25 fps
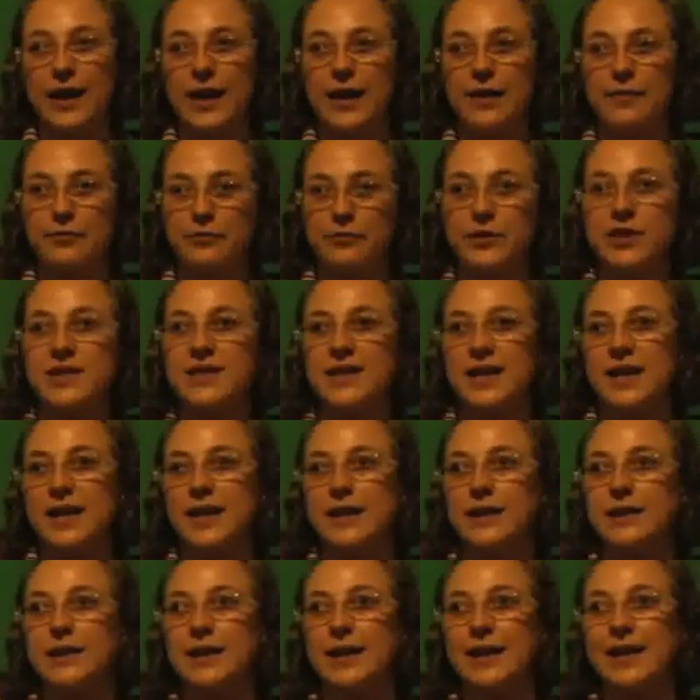every
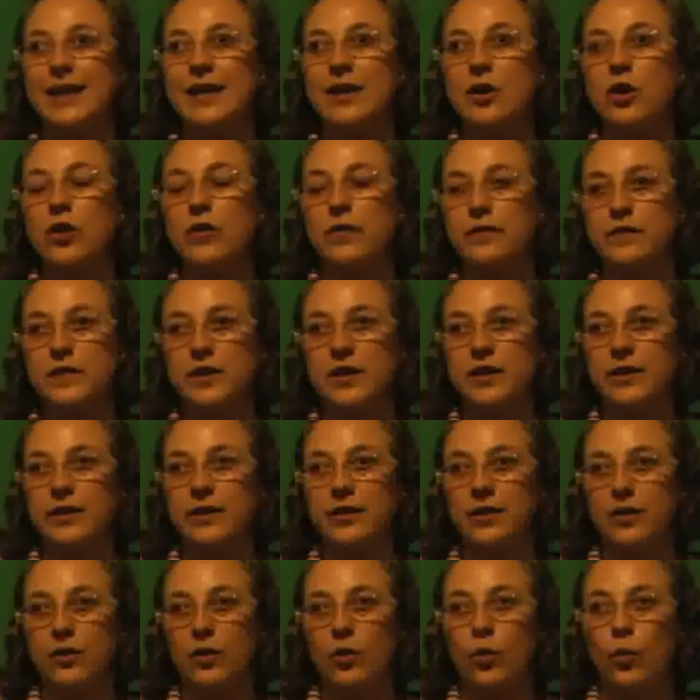day that he
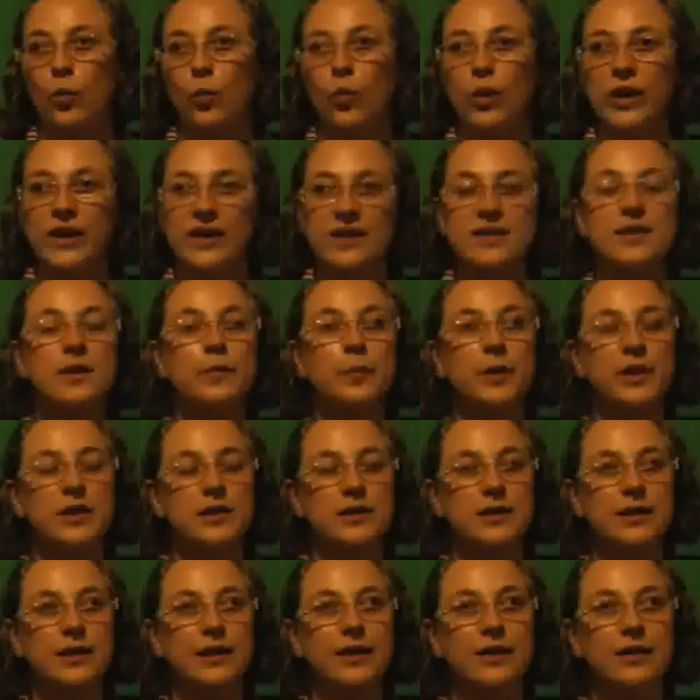often wakes up
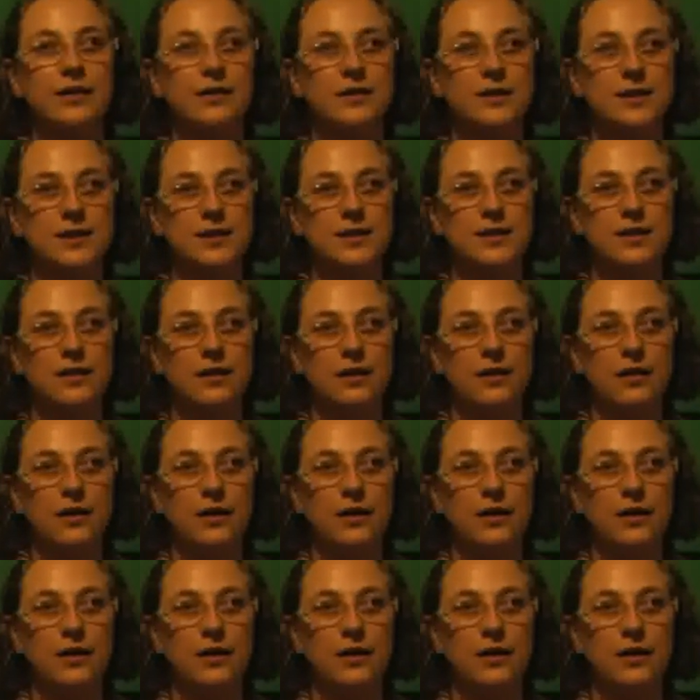in tears,